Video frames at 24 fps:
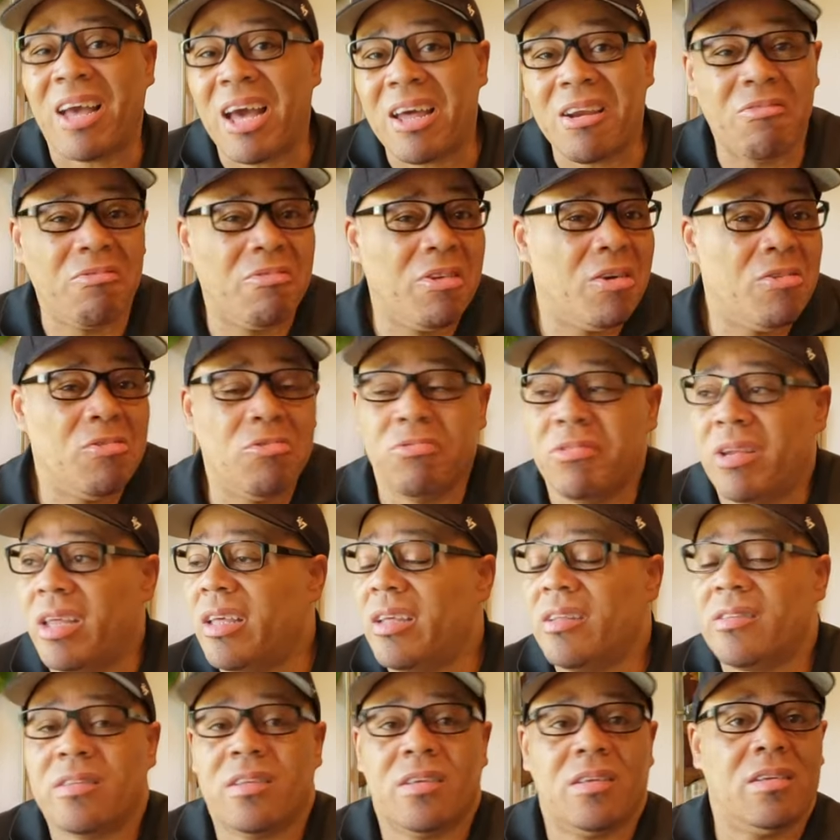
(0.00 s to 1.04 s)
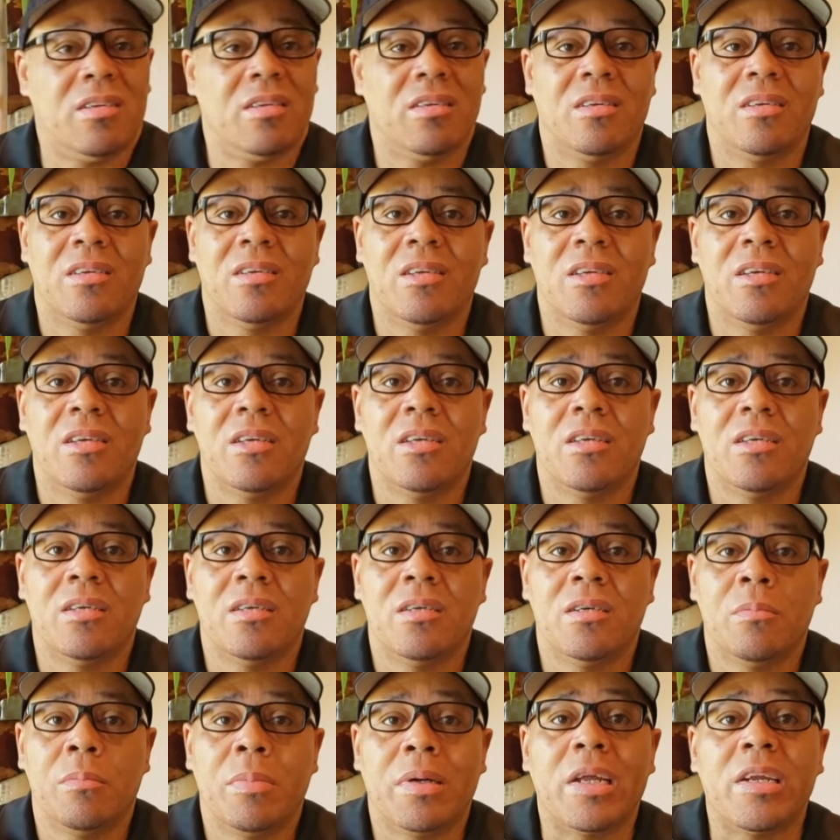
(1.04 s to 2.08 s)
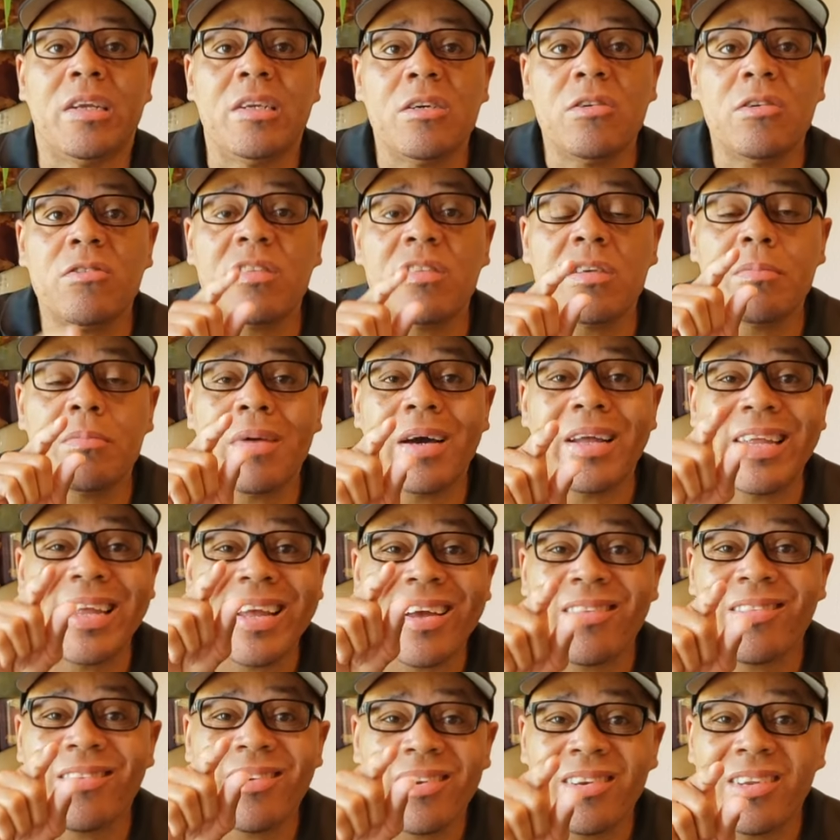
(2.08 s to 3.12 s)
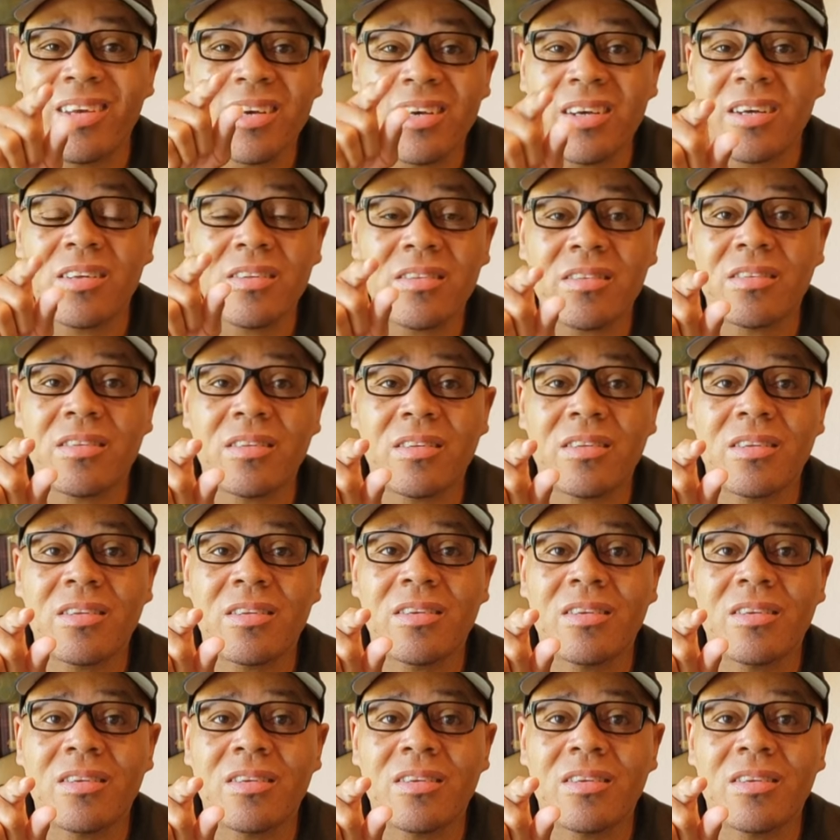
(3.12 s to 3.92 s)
I don't know who needs it, but I know somebody out there does.